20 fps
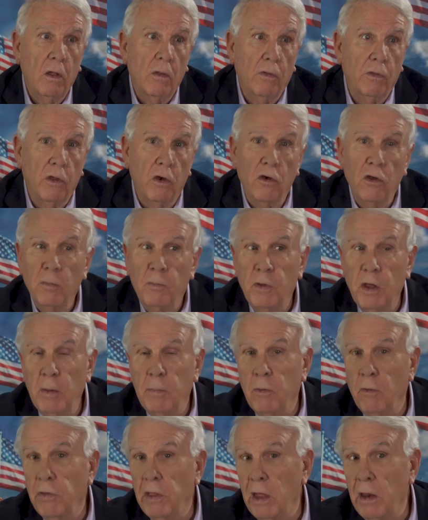They're the
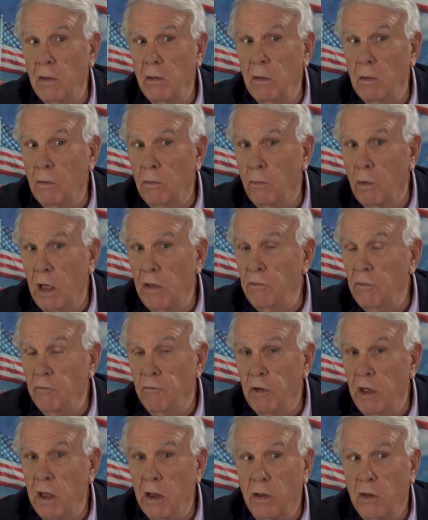people that the raving
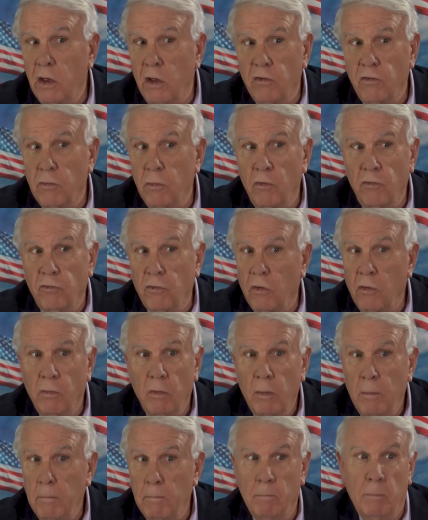fan customers are
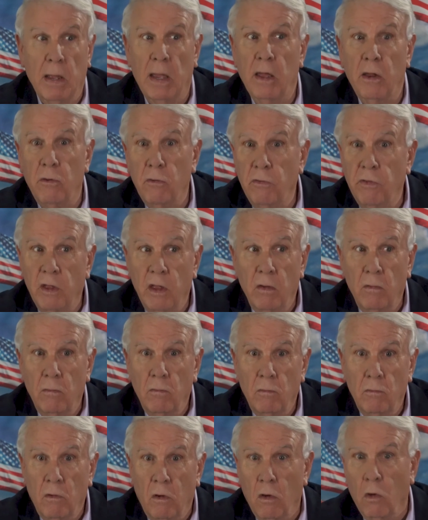better than
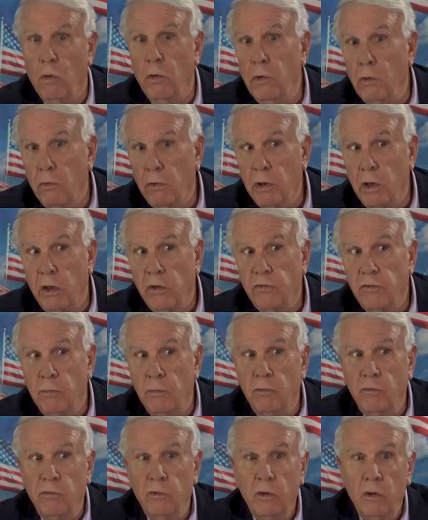loyal
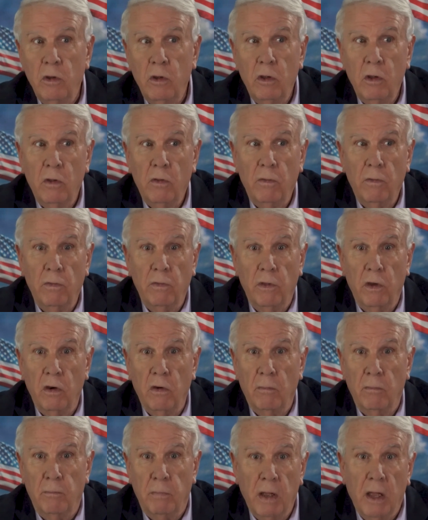customers.
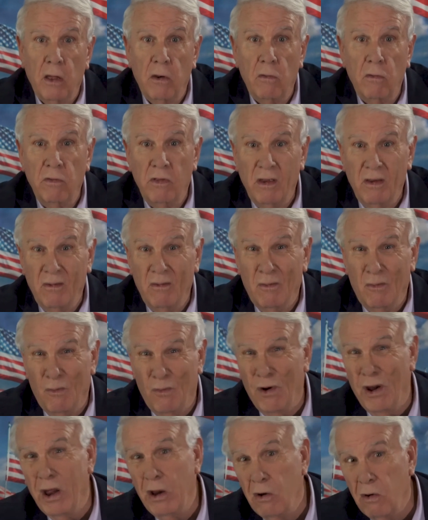They're better than
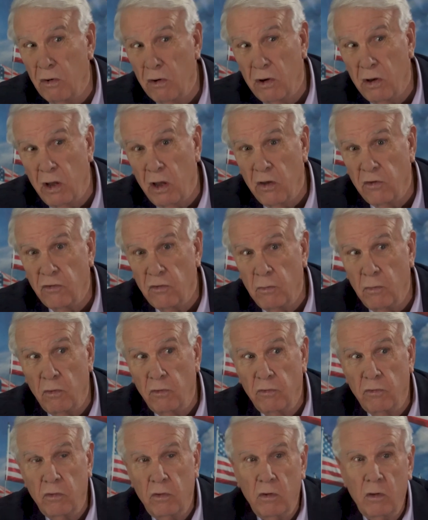regular
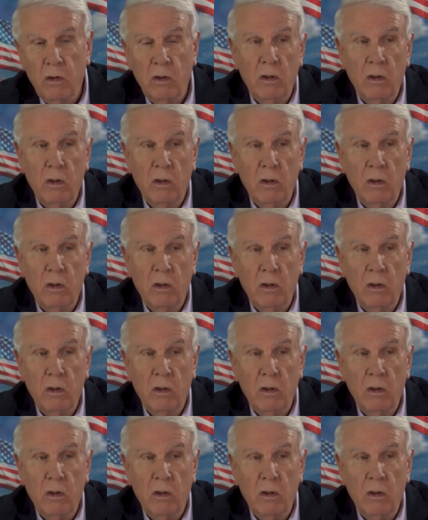customers.